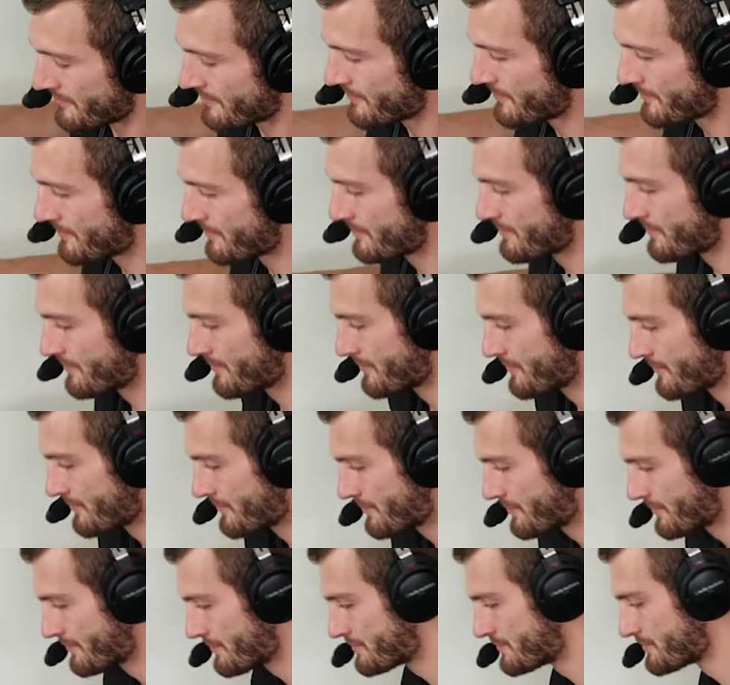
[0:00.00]

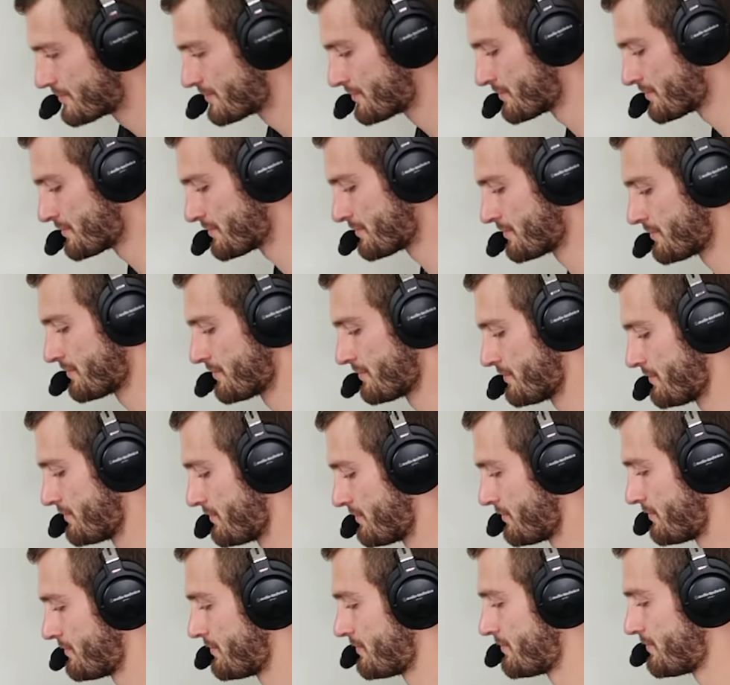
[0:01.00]

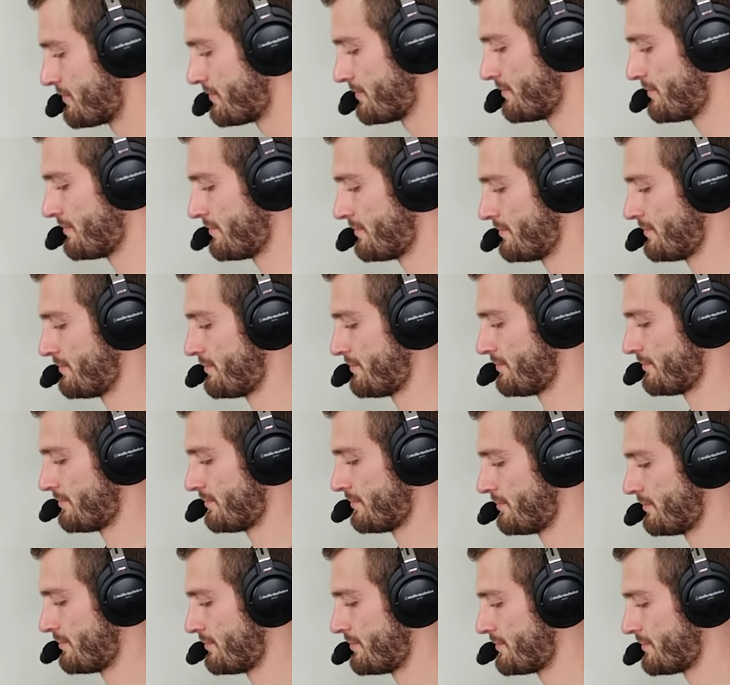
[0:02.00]

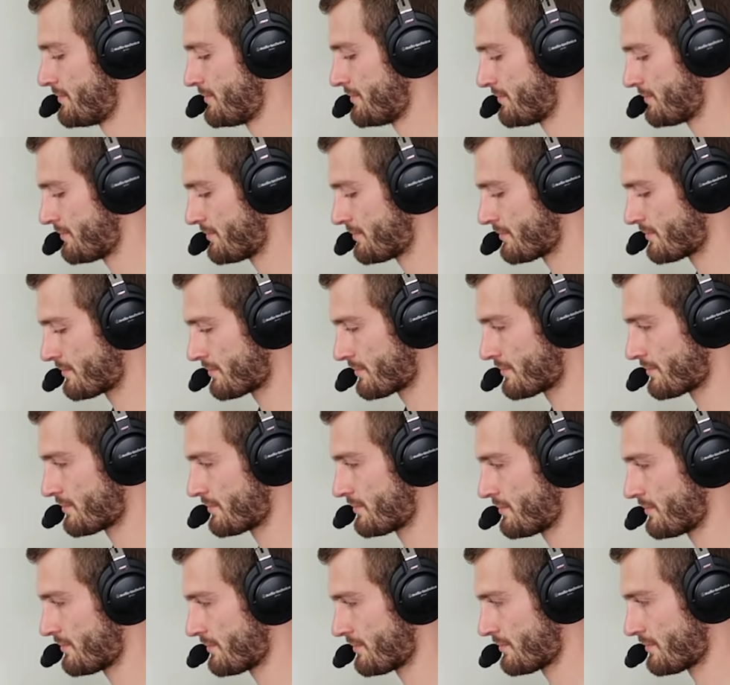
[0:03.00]

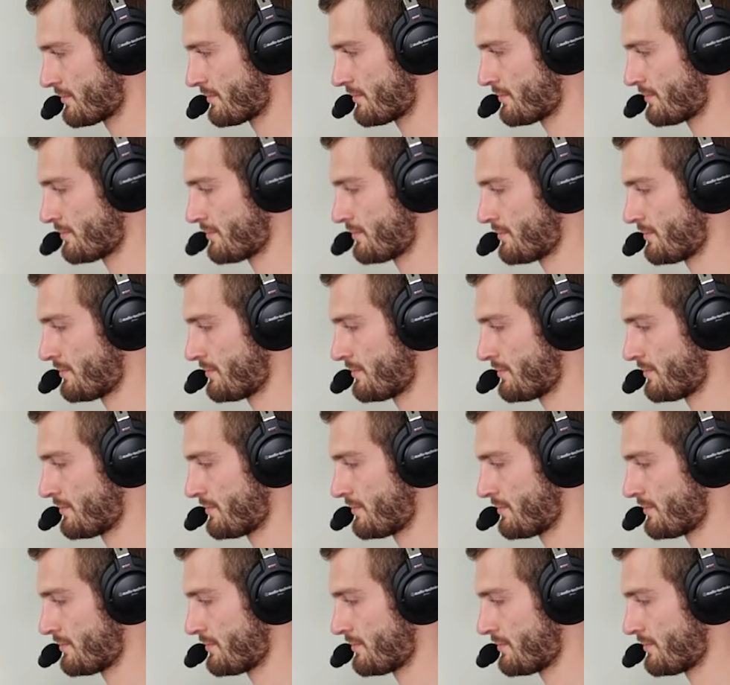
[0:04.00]
This person isn't speaking.